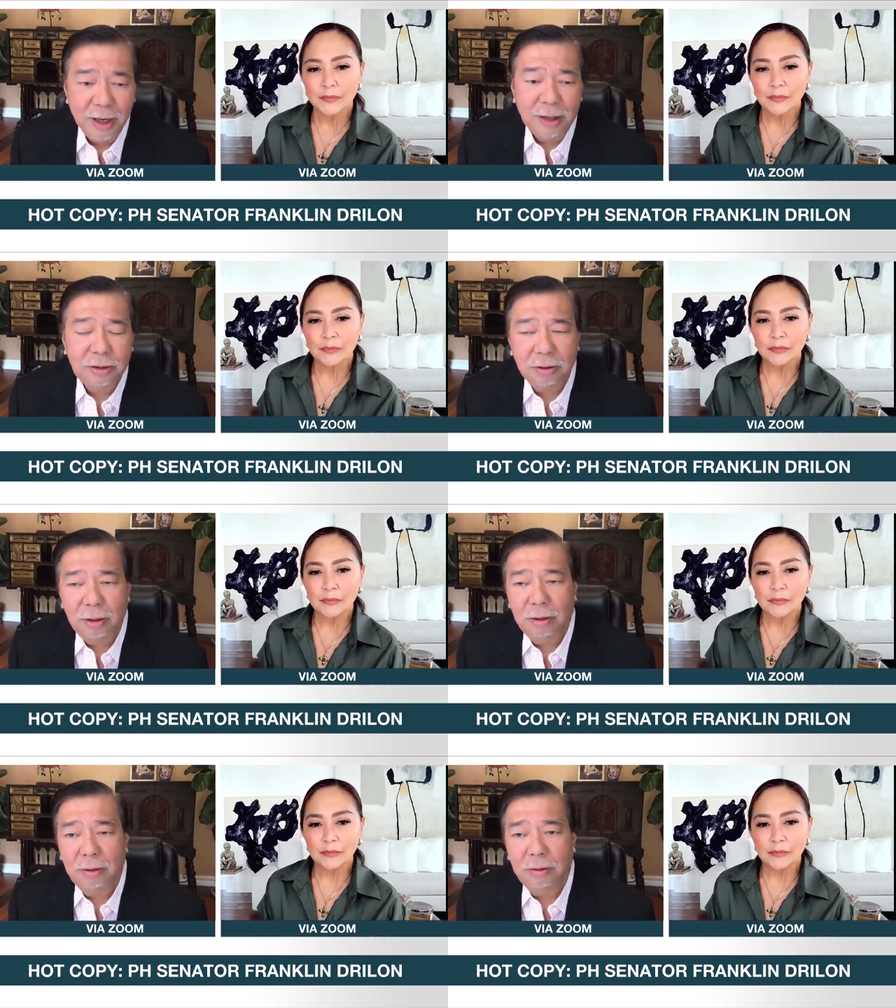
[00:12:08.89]

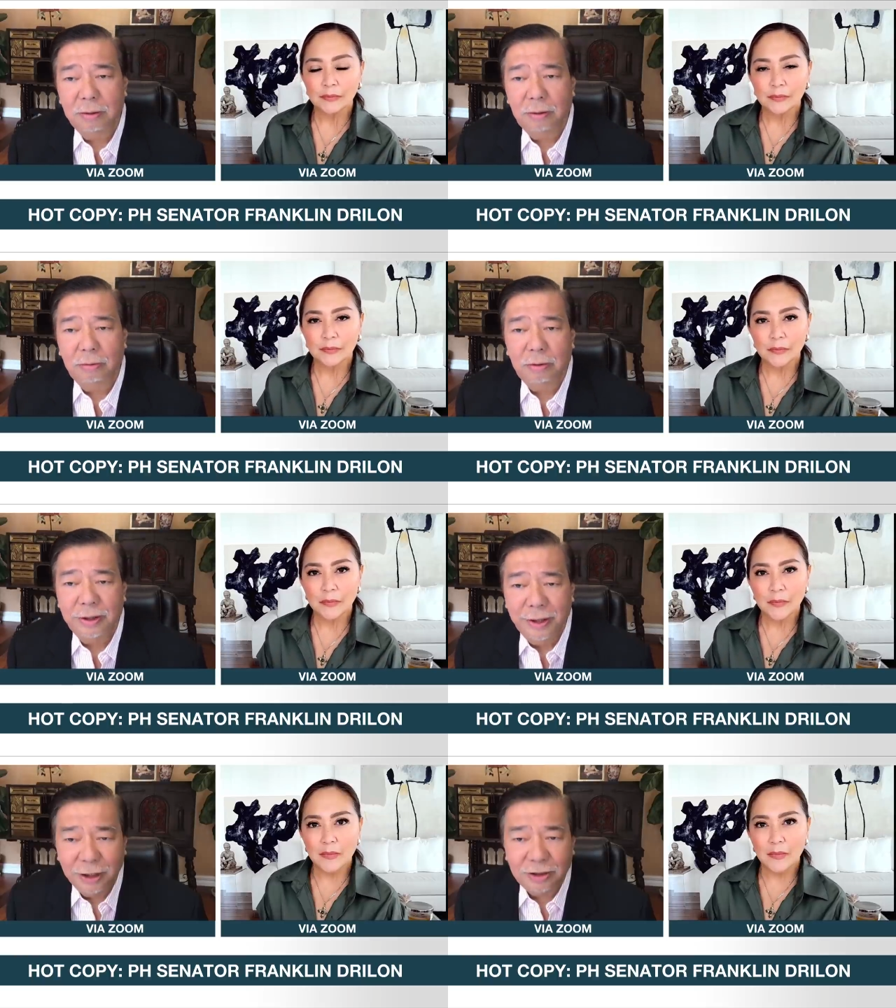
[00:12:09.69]
Speaker 1: So,
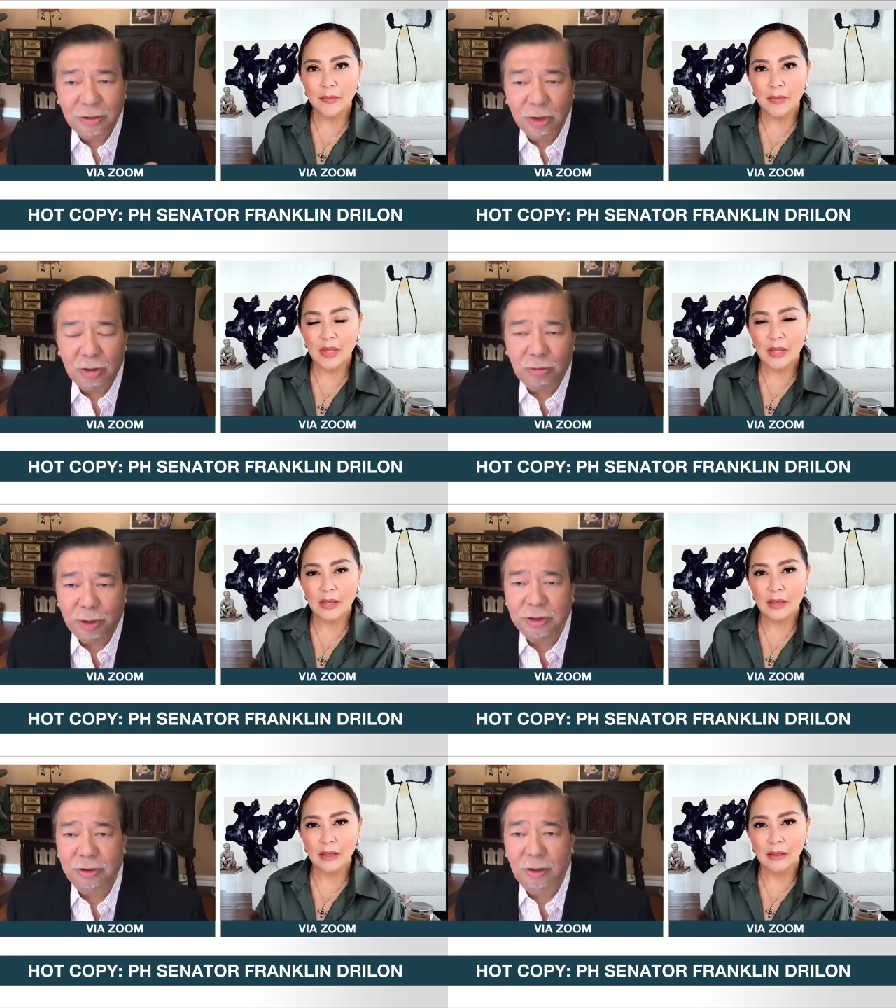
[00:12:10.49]
yes, to your
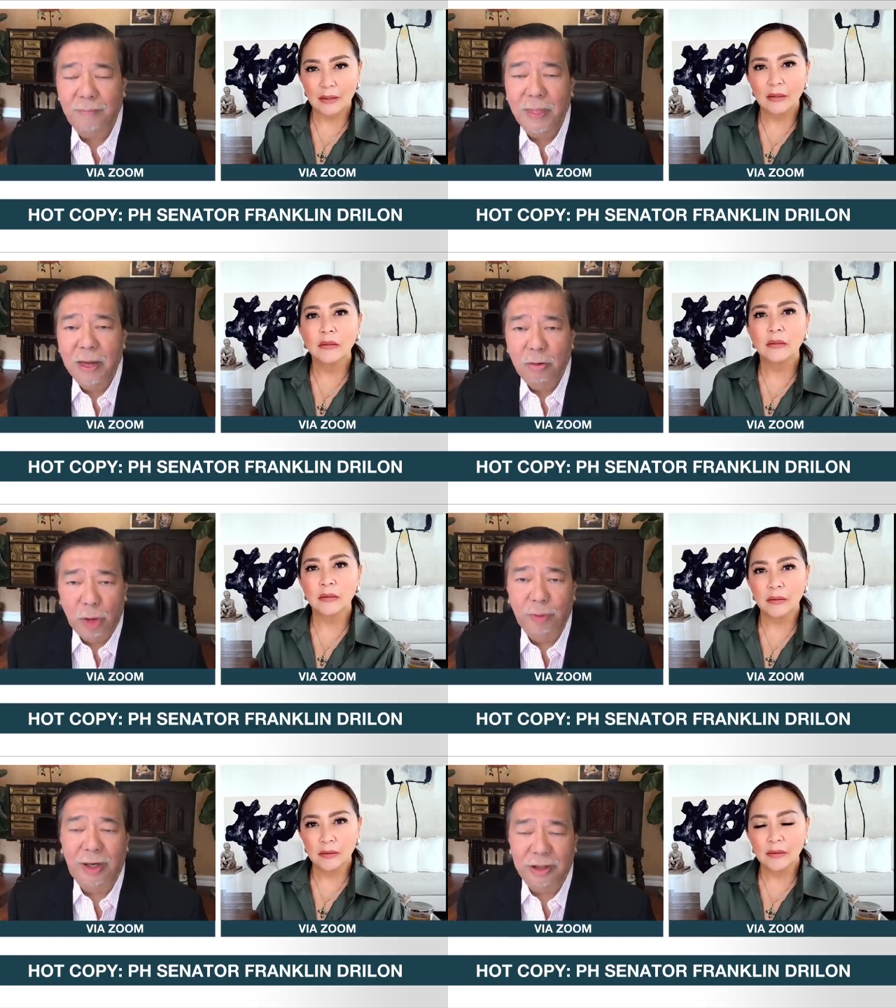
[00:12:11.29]
question, we
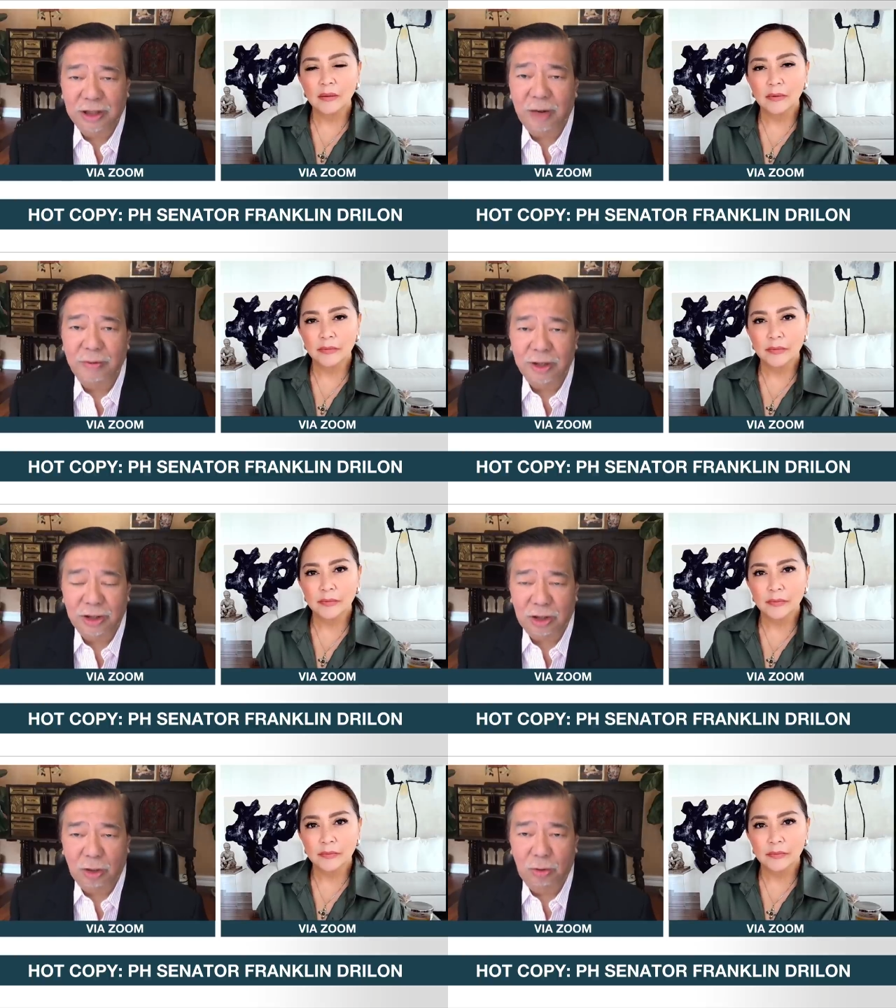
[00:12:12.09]
will examine this
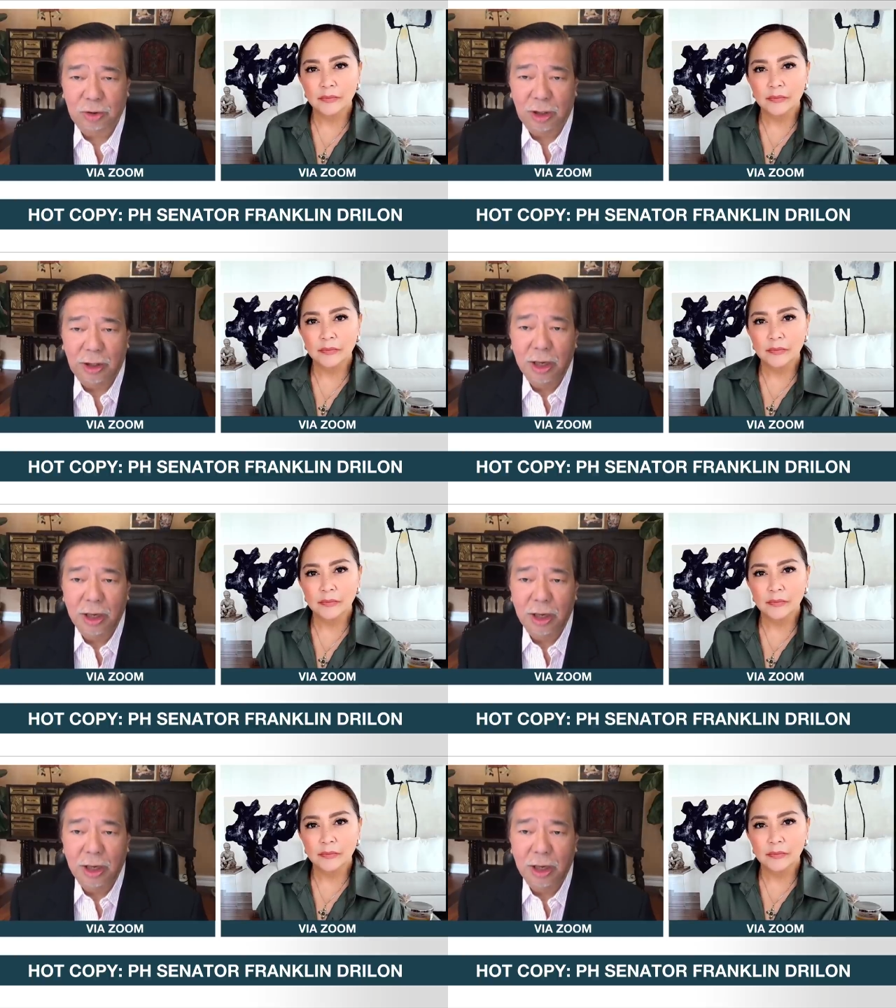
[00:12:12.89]
closely,